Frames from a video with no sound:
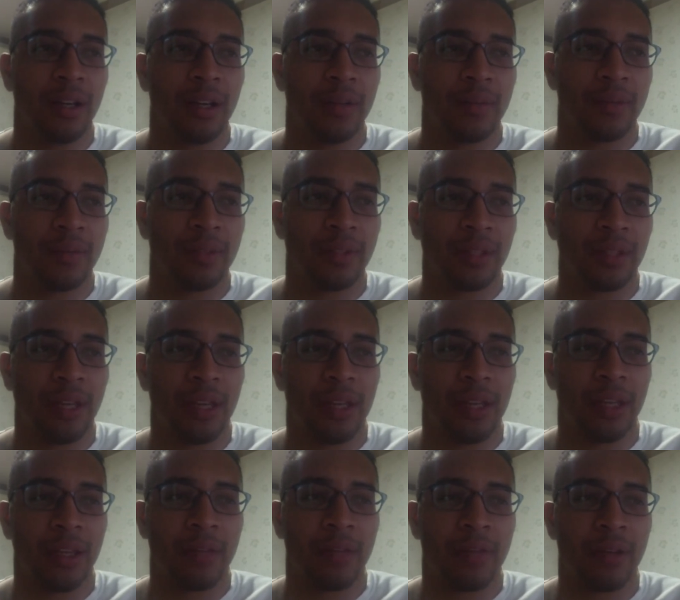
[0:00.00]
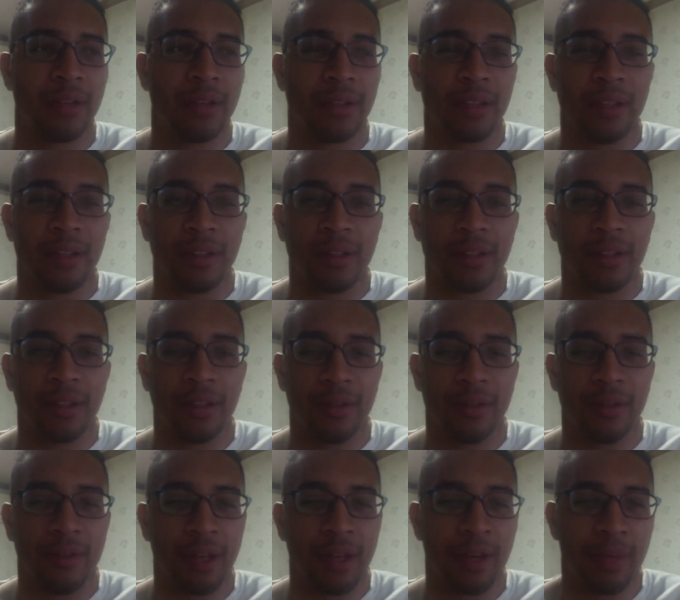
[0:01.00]
So yeah, I like rice cake. And
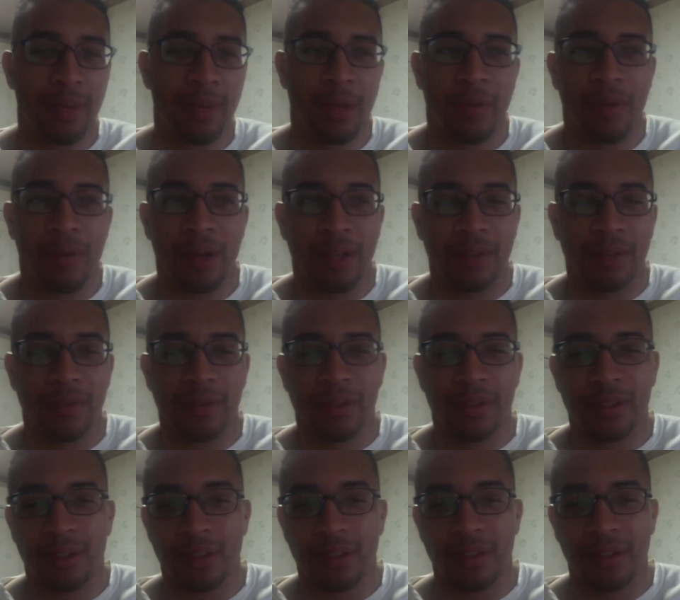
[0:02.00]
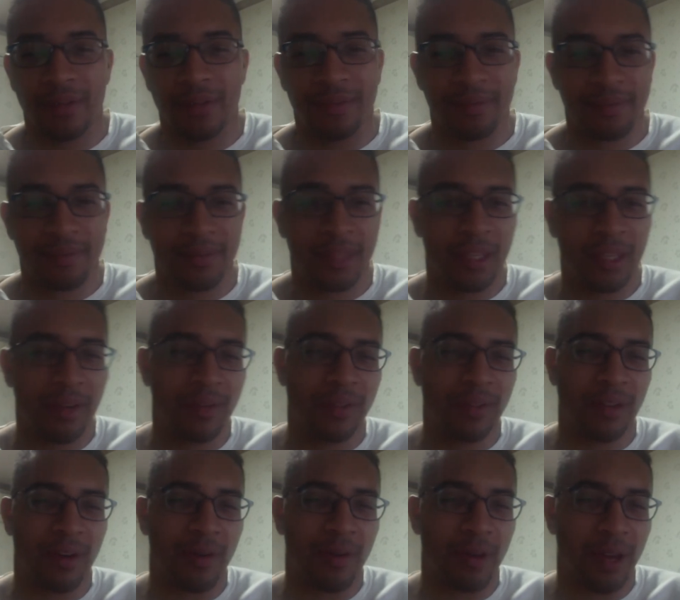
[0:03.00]
the ready-made rice was it was
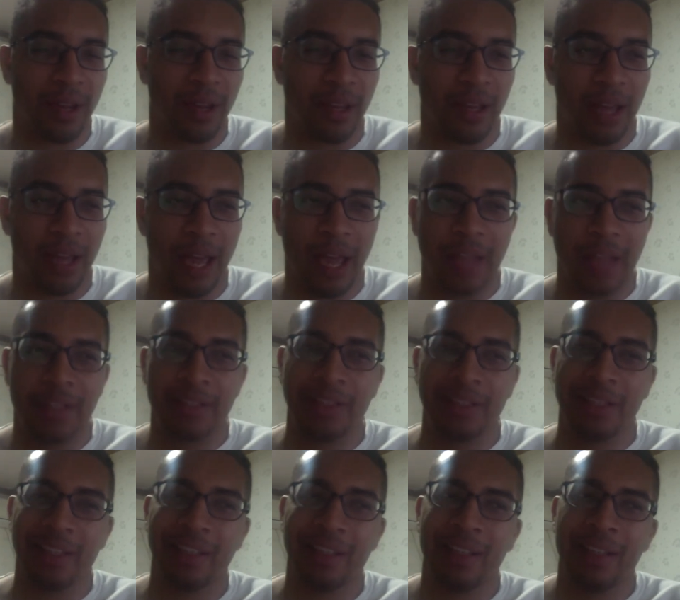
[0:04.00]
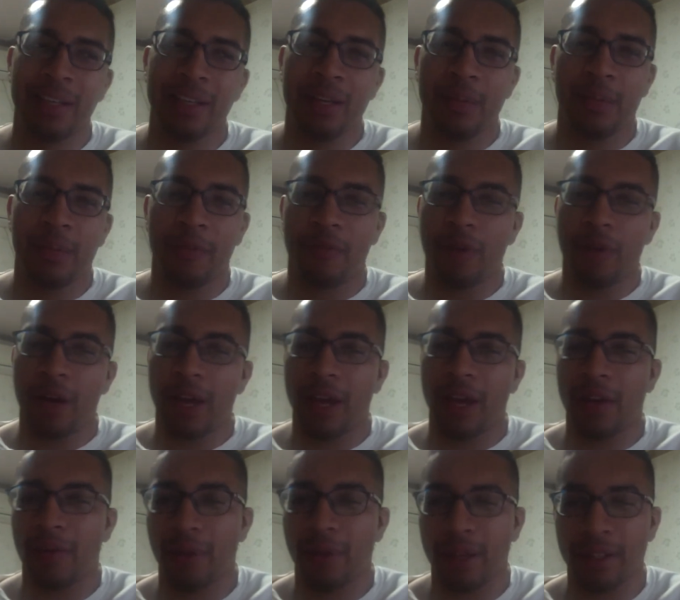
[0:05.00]
all right. Actually, before I had
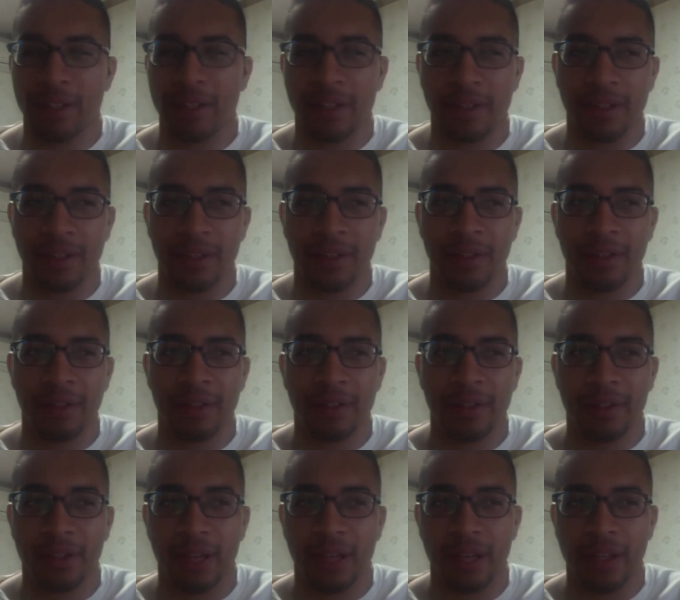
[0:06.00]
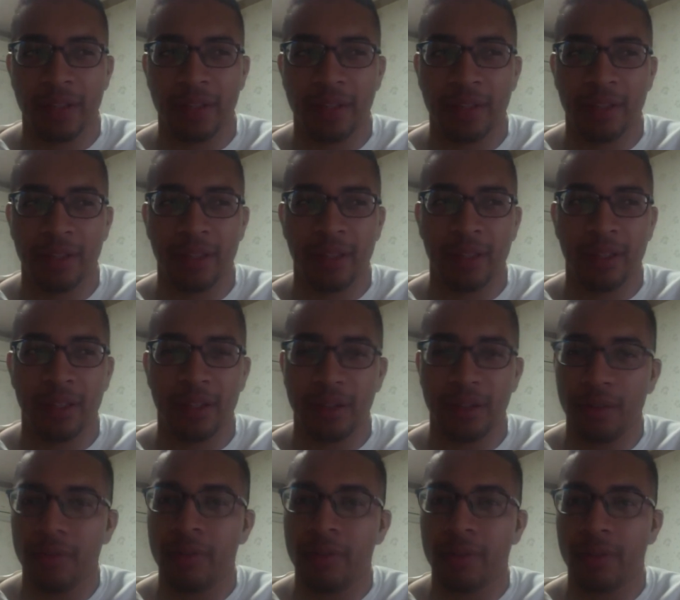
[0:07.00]
a rice cooker, I used
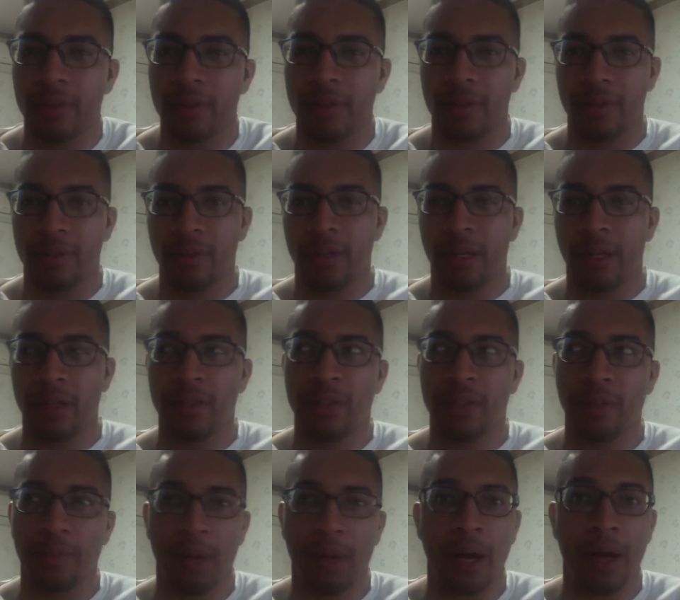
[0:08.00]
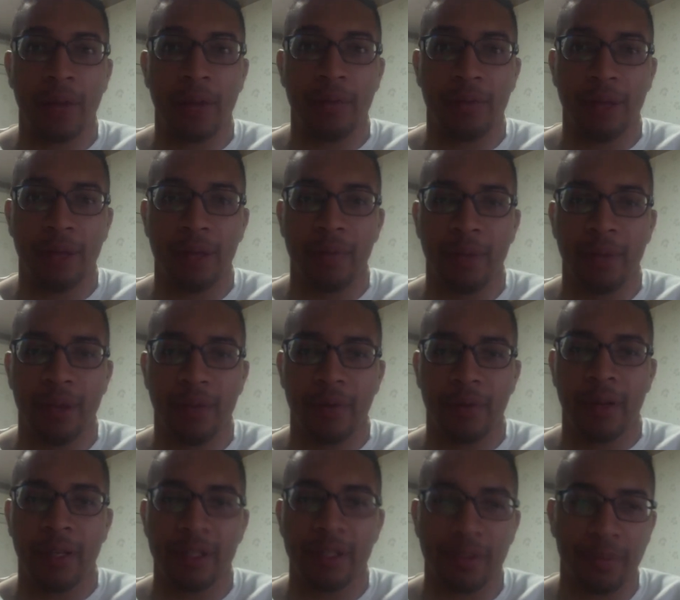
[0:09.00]
to buy the ready-made
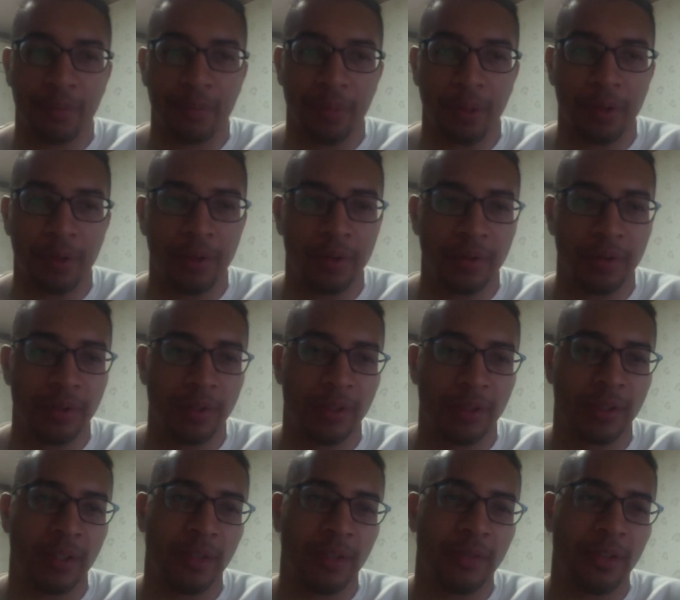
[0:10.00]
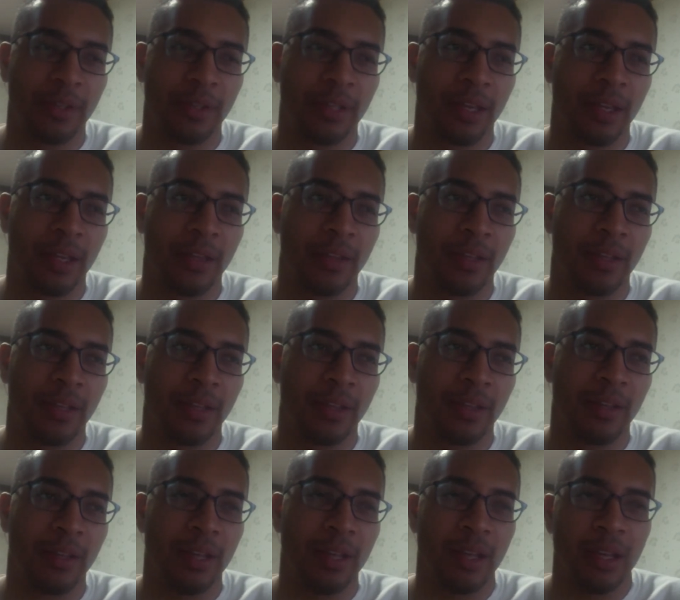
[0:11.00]
rice bowls and stuff like that, and
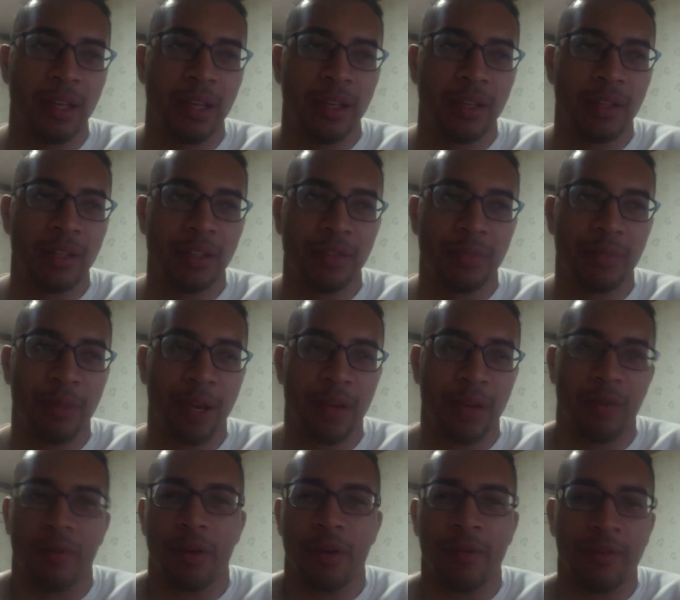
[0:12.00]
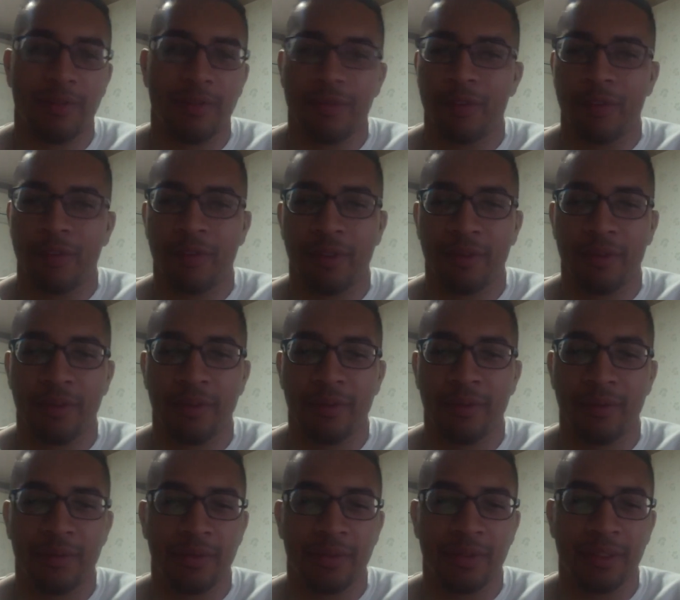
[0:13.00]
then you just microwave it for a few
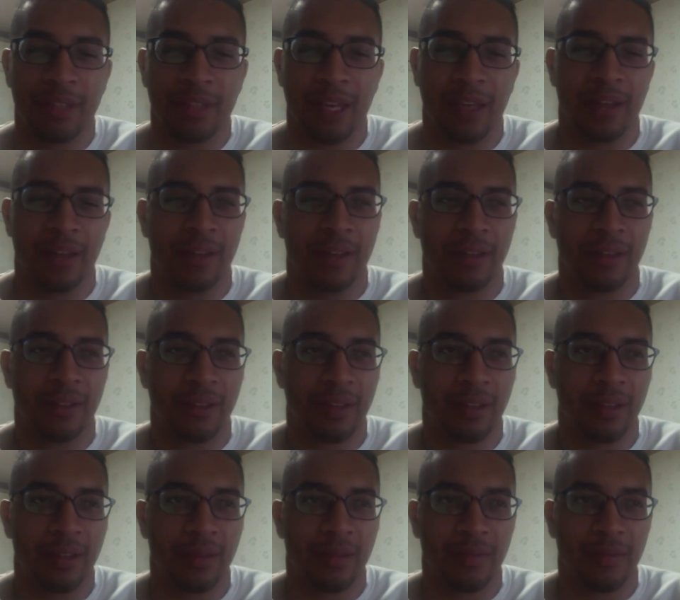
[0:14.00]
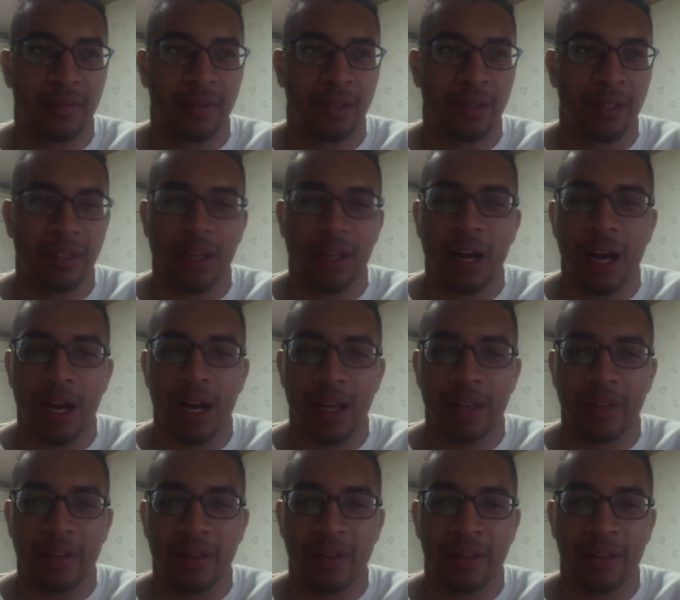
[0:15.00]
seconds and it gets hot,
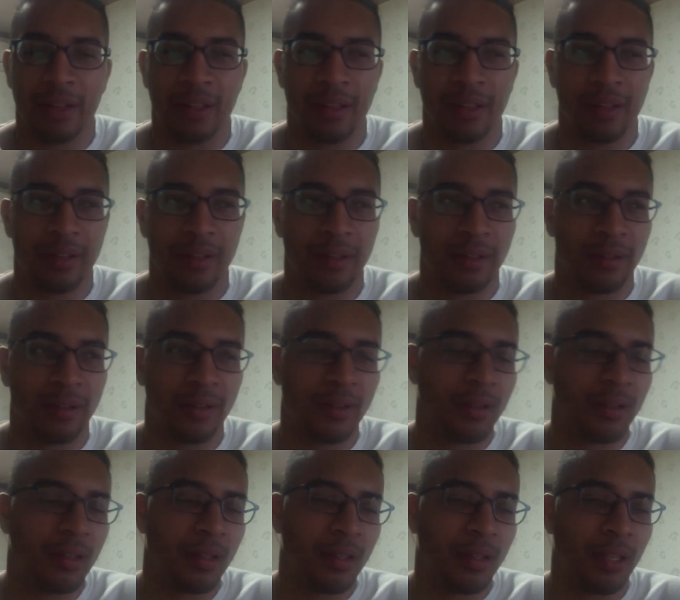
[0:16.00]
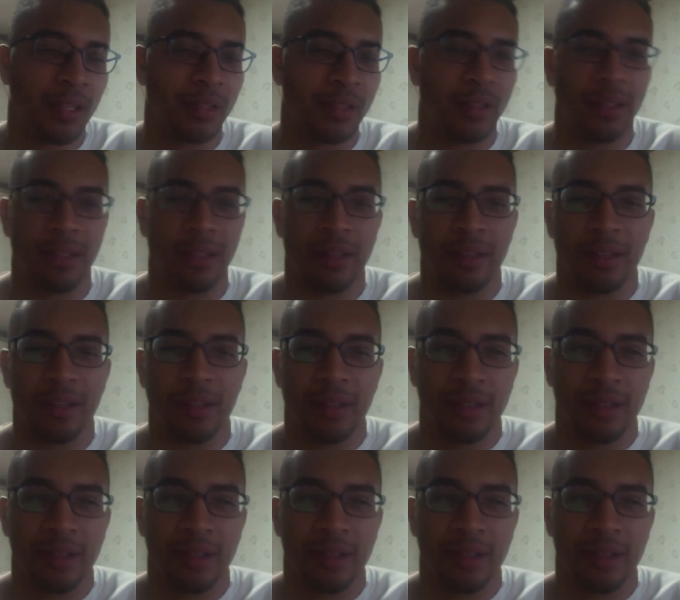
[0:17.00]
and that's it.